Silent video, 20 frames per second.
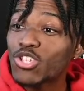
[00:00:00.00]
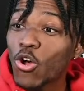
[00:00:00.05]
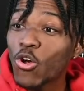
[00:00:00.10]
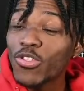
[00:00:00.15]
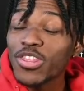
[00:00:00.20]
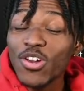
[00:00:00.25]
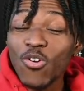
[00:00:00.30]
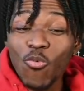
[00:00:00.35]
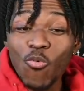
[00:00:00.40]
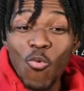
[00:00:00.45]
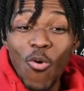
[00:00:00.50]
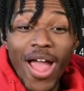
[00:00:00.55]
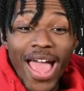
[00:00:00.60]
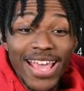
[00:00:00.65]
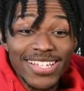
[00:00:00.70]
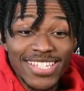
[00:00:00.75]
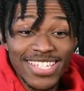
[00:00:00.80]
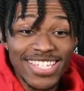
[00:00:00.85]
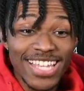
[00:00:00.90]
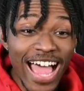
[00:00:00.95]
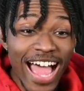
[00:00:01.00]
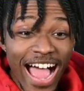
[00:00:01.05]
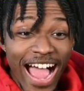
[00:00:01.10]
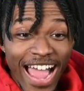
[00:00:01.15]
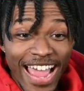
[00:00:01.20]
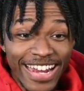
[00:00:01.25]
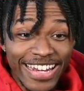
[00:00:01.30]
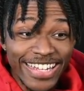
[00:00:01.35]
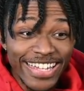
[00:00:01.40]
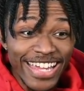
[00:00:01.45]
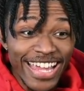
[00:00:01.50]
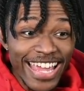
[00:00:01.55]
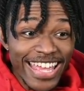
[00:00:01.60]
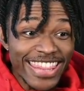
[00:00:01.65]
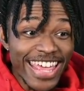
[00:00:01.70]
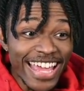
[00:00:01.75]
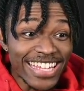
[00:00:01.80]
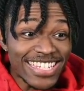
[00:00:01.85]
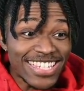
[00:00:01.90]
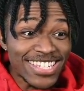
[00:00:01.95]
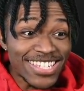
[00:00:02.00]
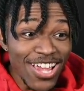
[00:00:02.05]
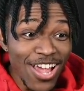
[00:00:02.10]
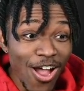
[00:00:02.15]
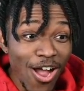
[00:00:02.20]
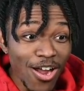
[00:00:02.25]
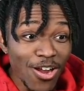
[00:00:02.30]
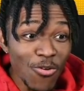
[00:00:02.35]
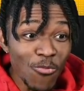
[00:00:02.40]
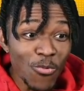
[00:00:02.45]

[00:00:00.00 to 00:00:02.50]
on the west side that sunk.